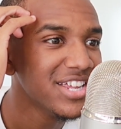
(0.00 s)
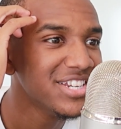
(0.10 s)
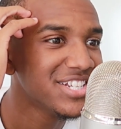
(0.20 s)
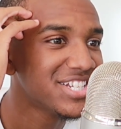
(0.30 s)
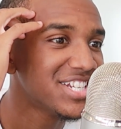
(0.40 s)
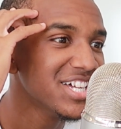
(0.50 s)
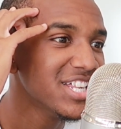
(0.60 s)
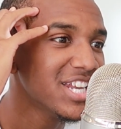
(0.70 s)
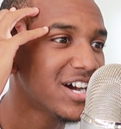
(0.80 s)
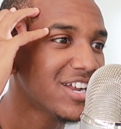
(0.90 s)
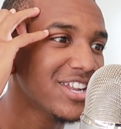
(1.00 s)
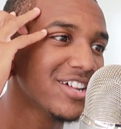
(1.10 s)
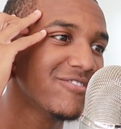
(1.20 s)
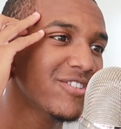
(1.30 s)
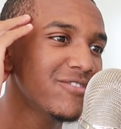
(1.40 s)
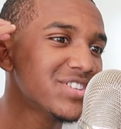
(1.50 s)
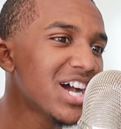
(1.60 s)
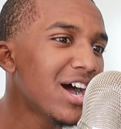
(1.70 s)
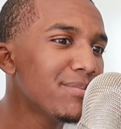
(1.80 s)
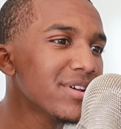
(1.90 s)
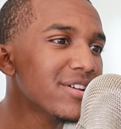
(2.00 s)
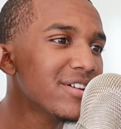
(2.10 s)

They're just chilling on the rooftop.